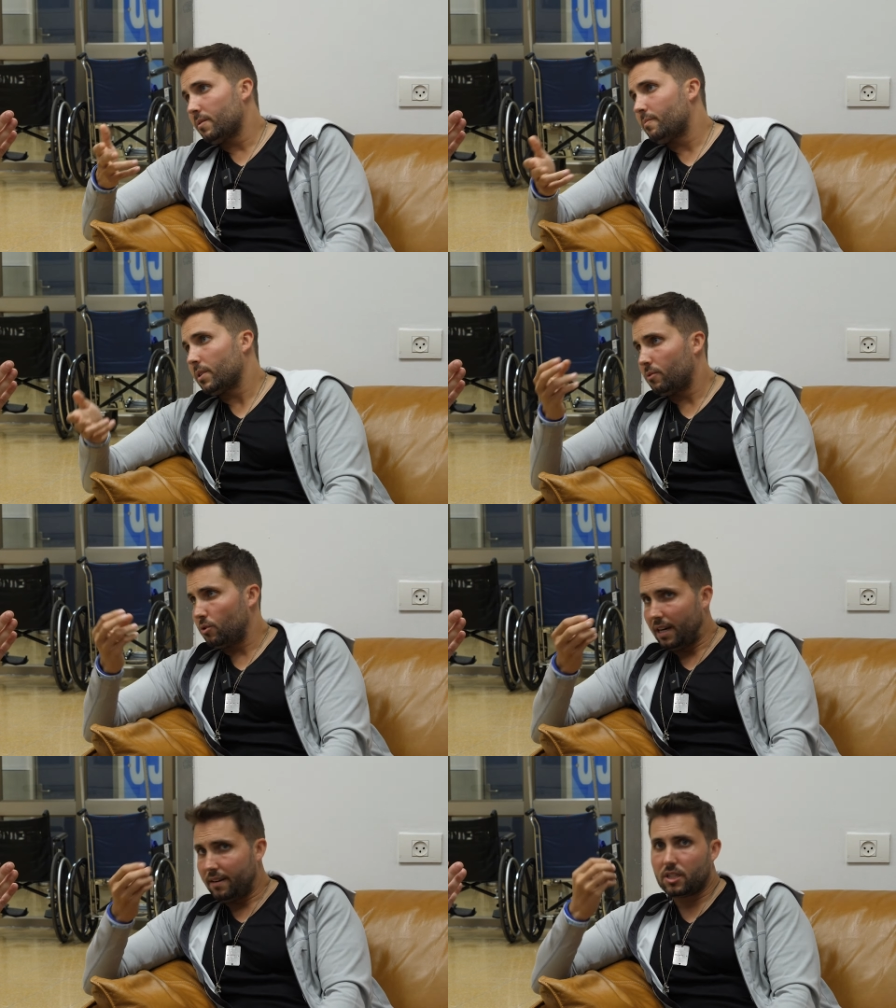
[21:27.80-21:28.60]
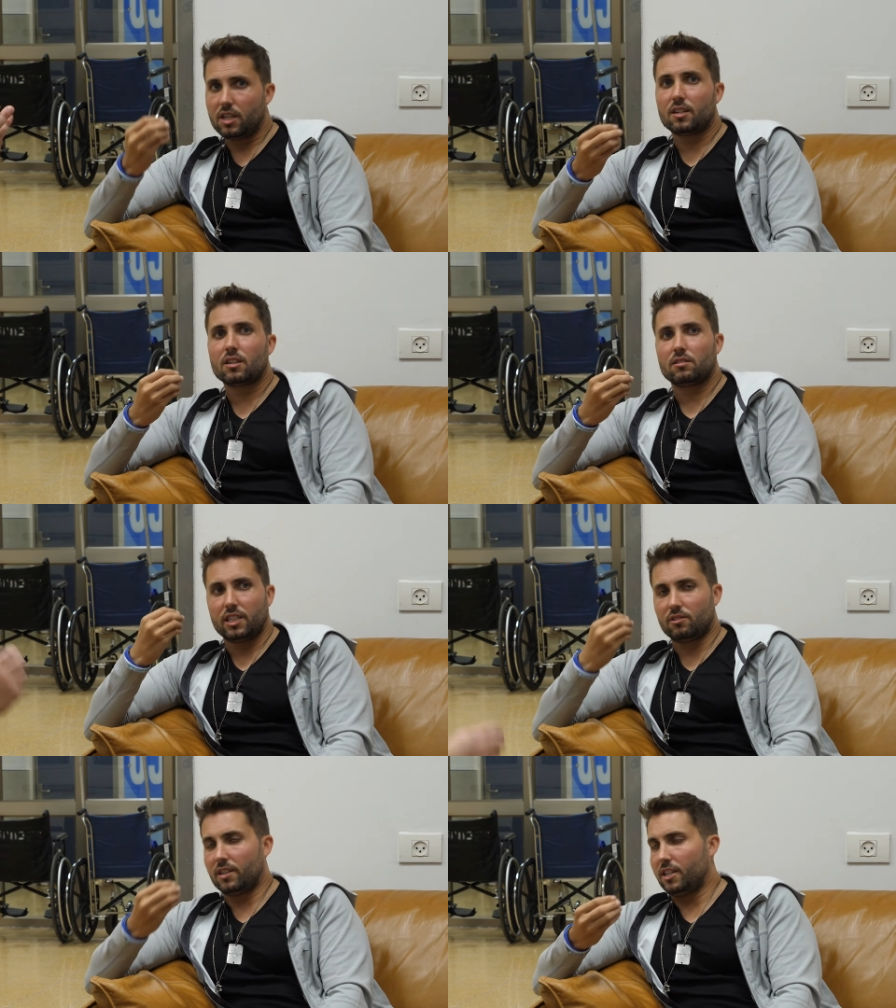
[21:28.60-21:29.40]
a but you have a younger
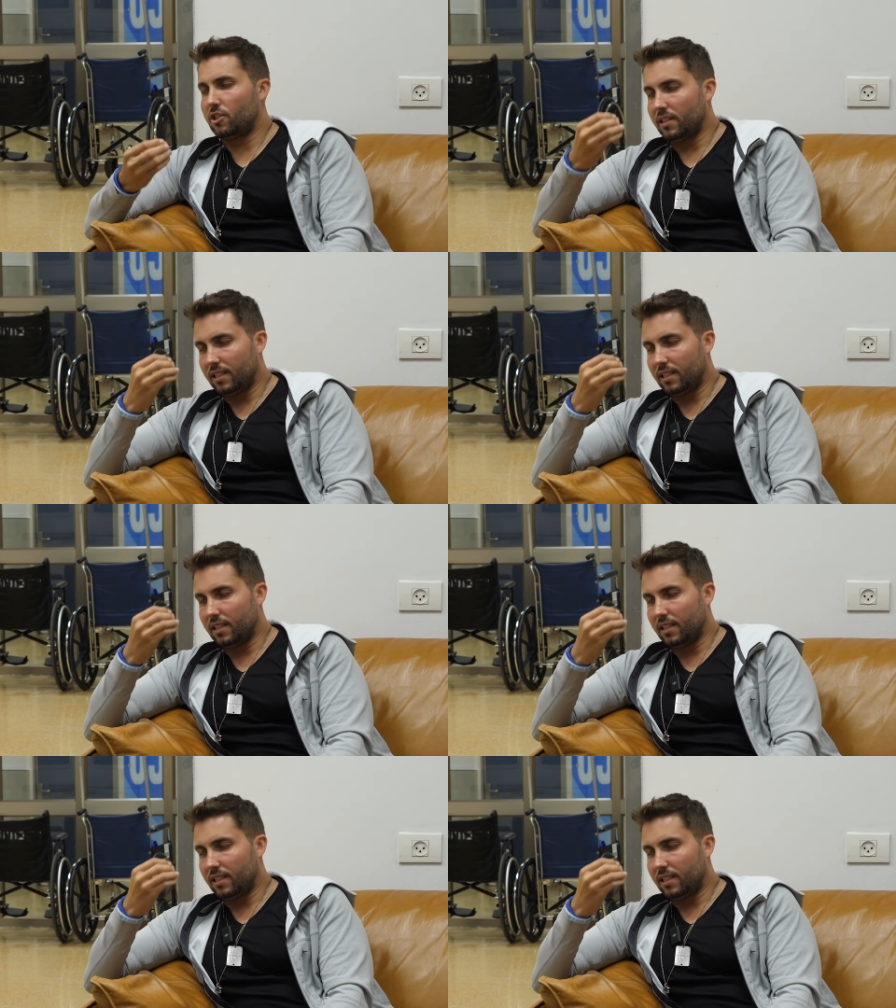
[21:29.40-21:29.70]
generation